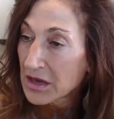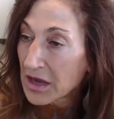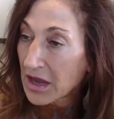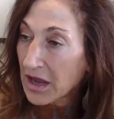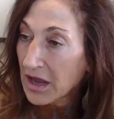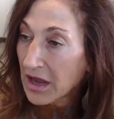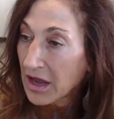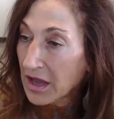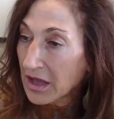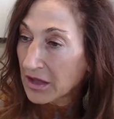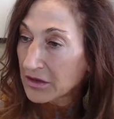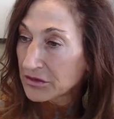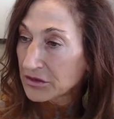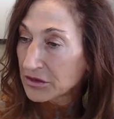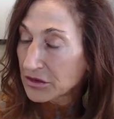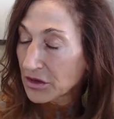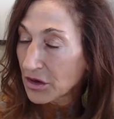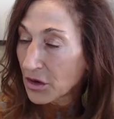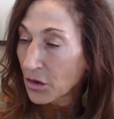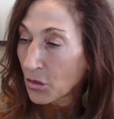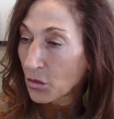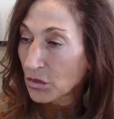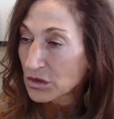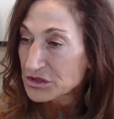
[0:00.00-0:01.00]
And
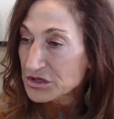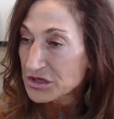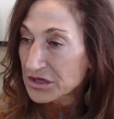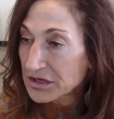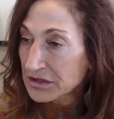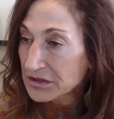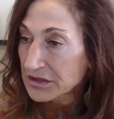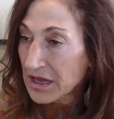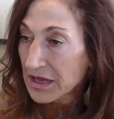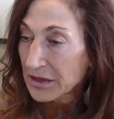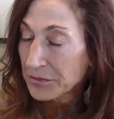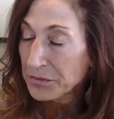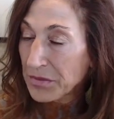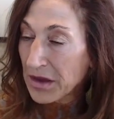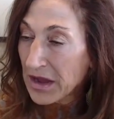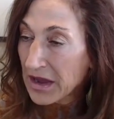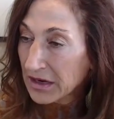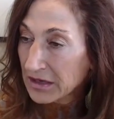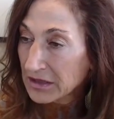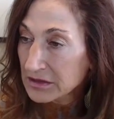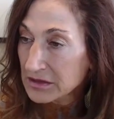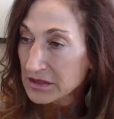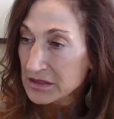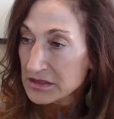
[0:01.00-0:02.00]
once you get that
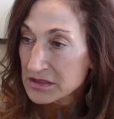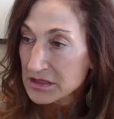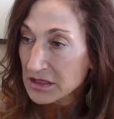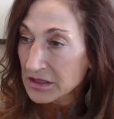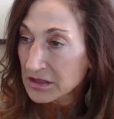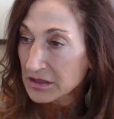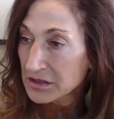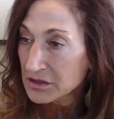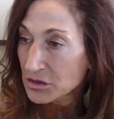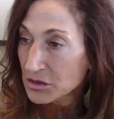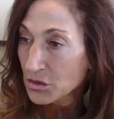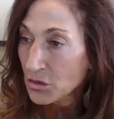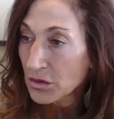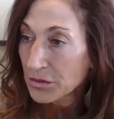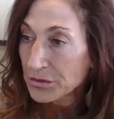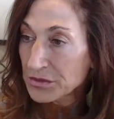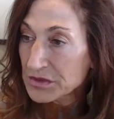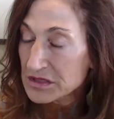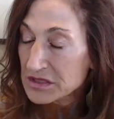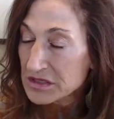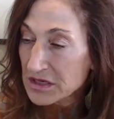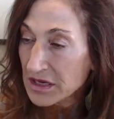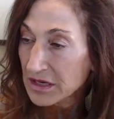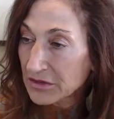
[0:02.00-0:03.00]
back and they say the
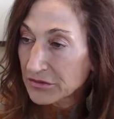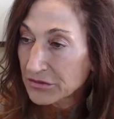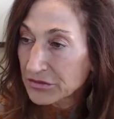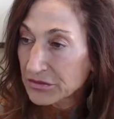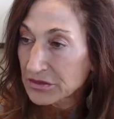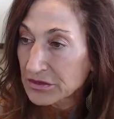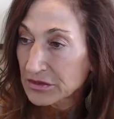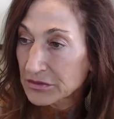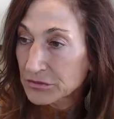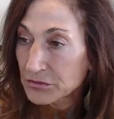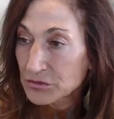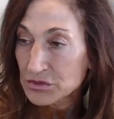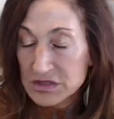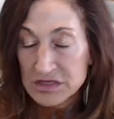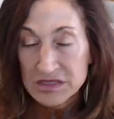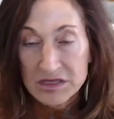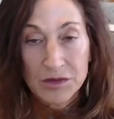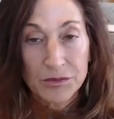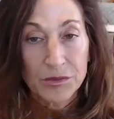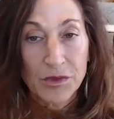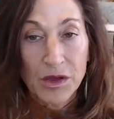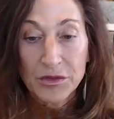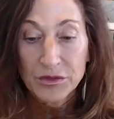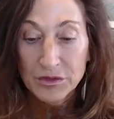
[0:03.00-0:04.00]
equipment's safe and it was
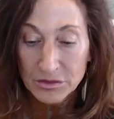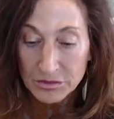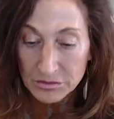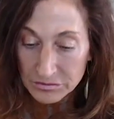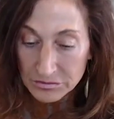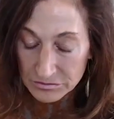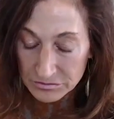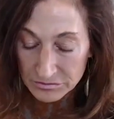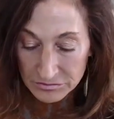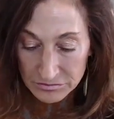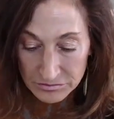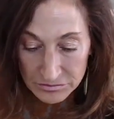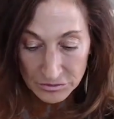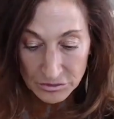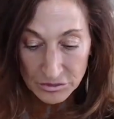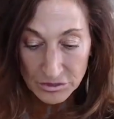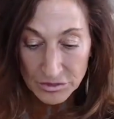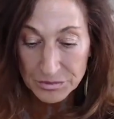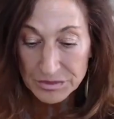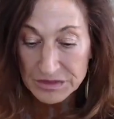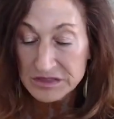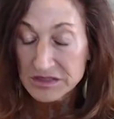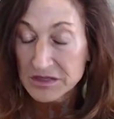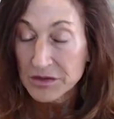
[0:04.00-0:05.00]
could
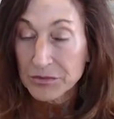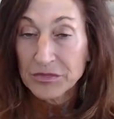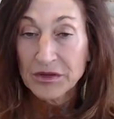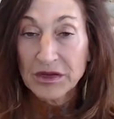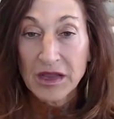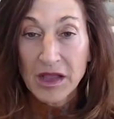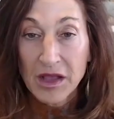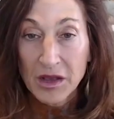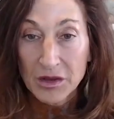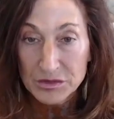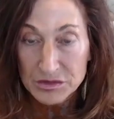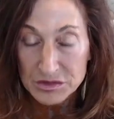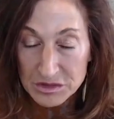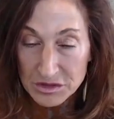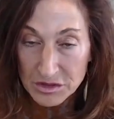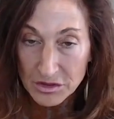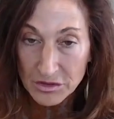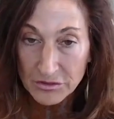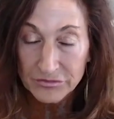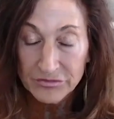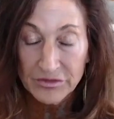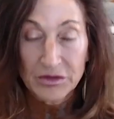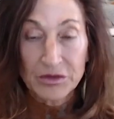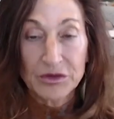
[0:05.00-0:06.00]
have been something else,
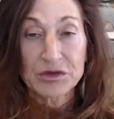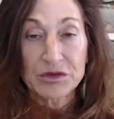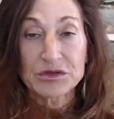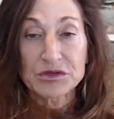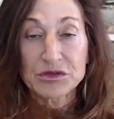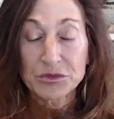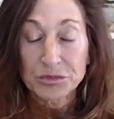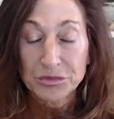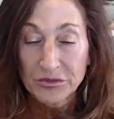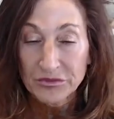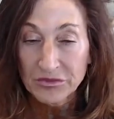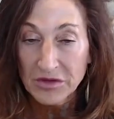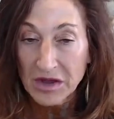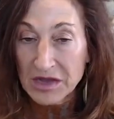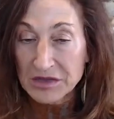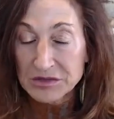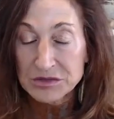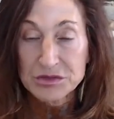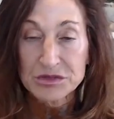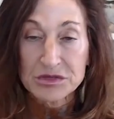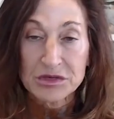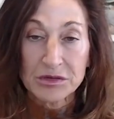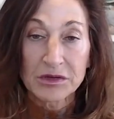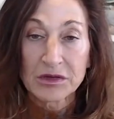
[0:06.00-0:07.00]
failure to supervise
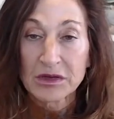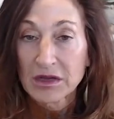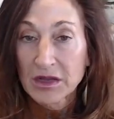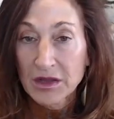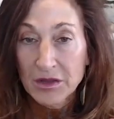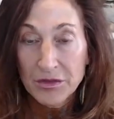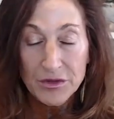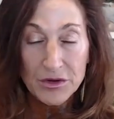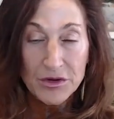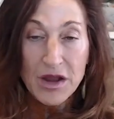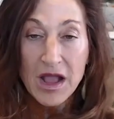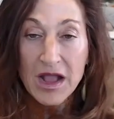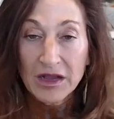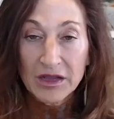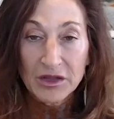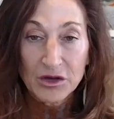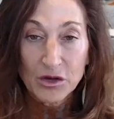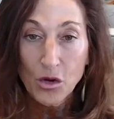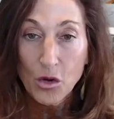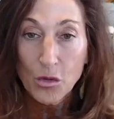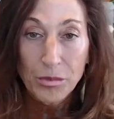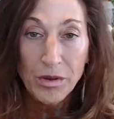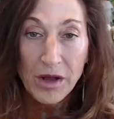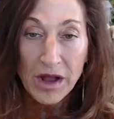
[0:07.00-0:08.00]
or something, they're not going
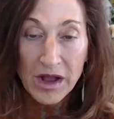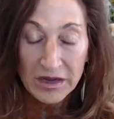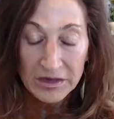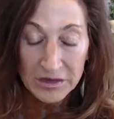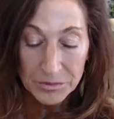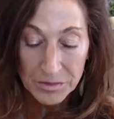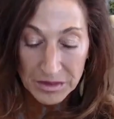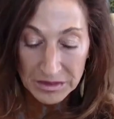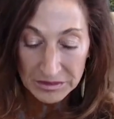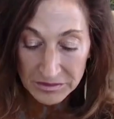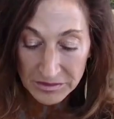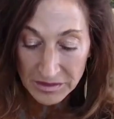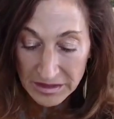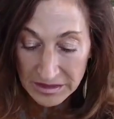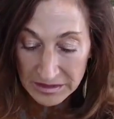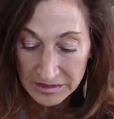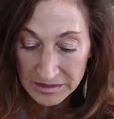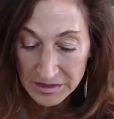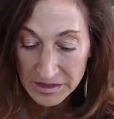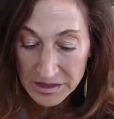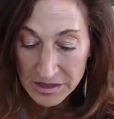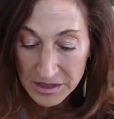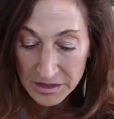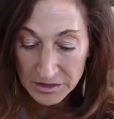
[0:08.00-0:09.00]
to opine about
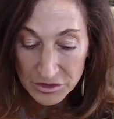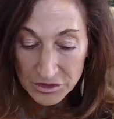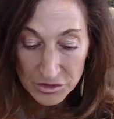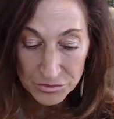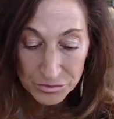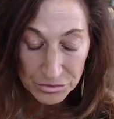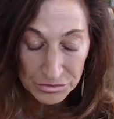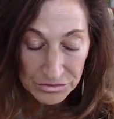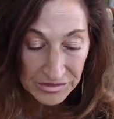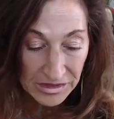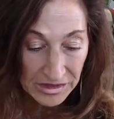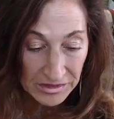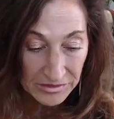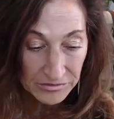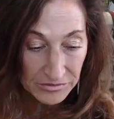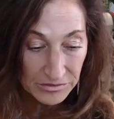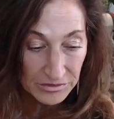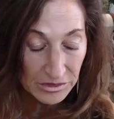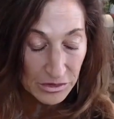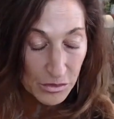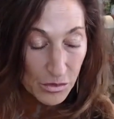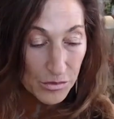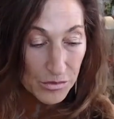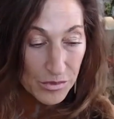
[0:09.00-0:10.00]
that. You can put that
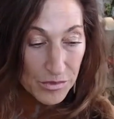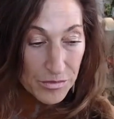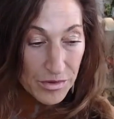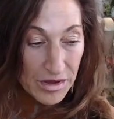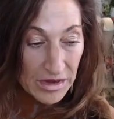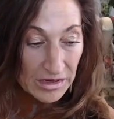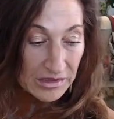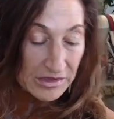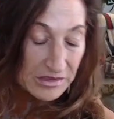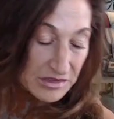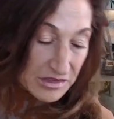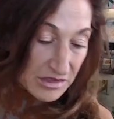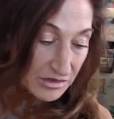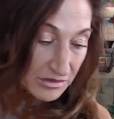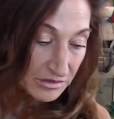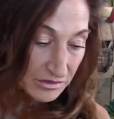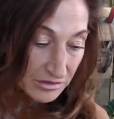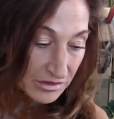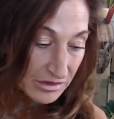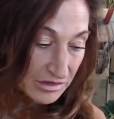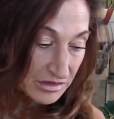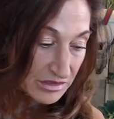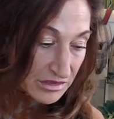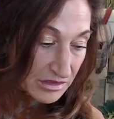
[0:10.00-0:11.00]
equipment back
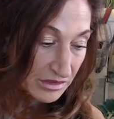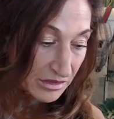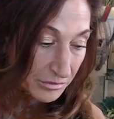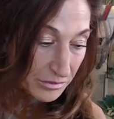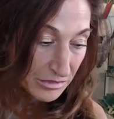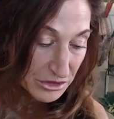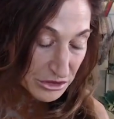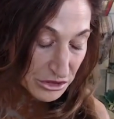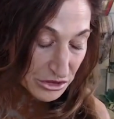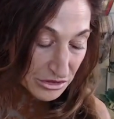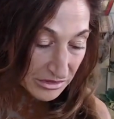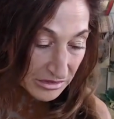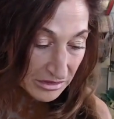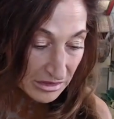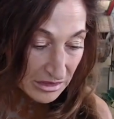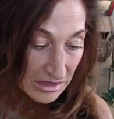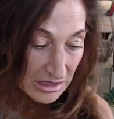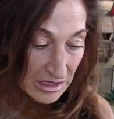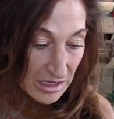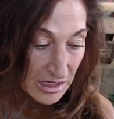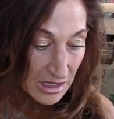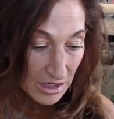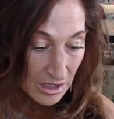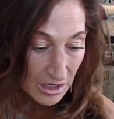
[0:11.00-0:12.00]
into commission.
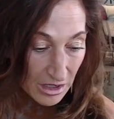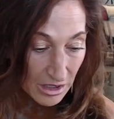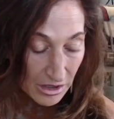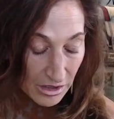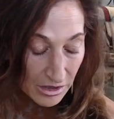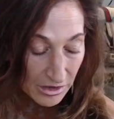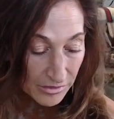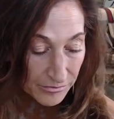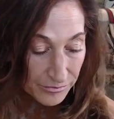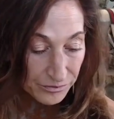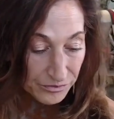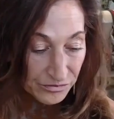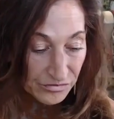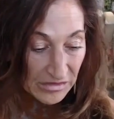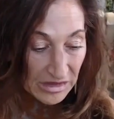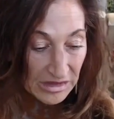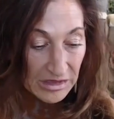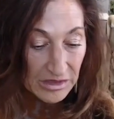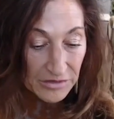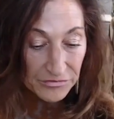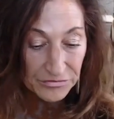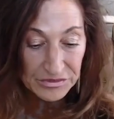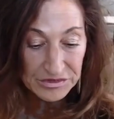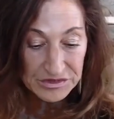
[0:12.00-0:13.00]

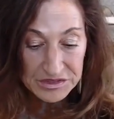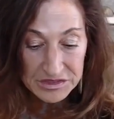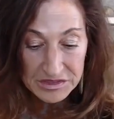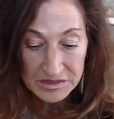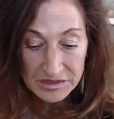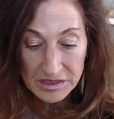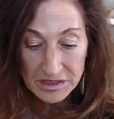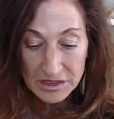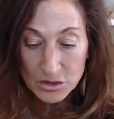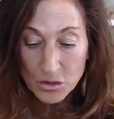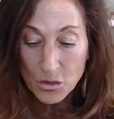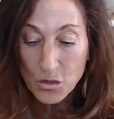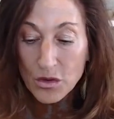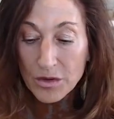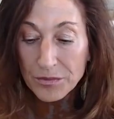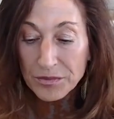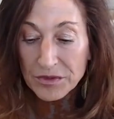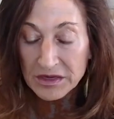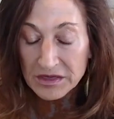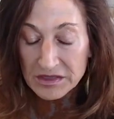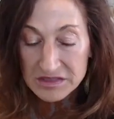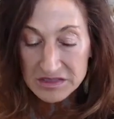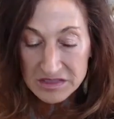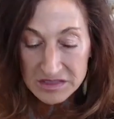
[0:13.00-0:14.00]
If it's the
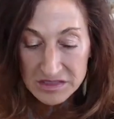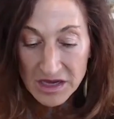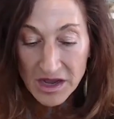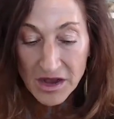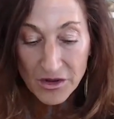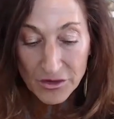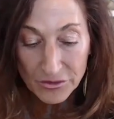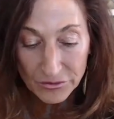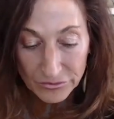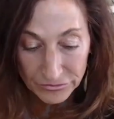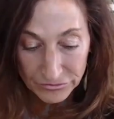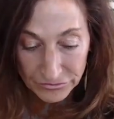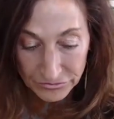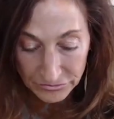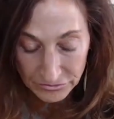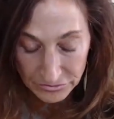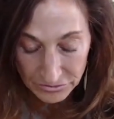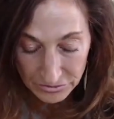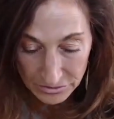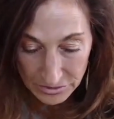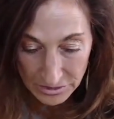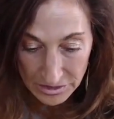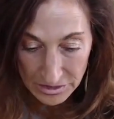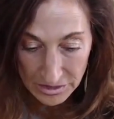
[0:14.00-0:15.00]
equipment itself,
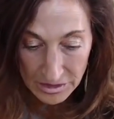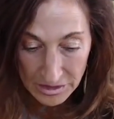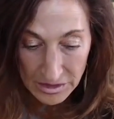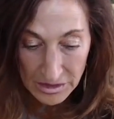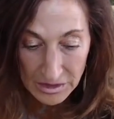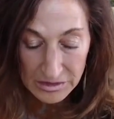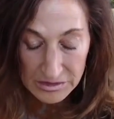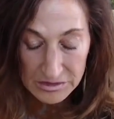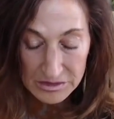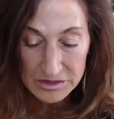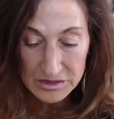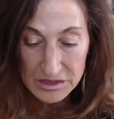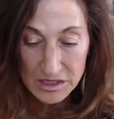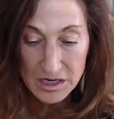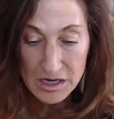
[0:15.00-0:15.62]
and